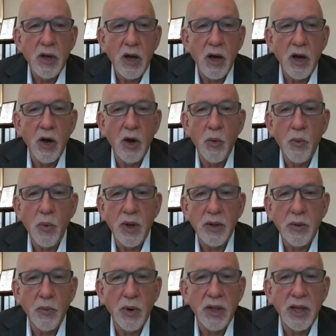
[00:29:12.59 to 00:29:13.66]

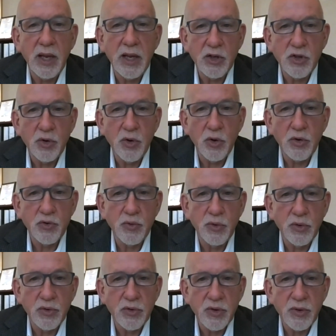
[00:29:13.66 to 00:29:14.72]
when they issue those
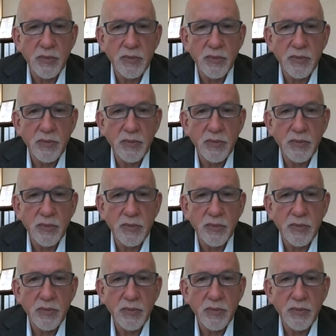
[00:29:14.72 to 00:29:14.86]
rules.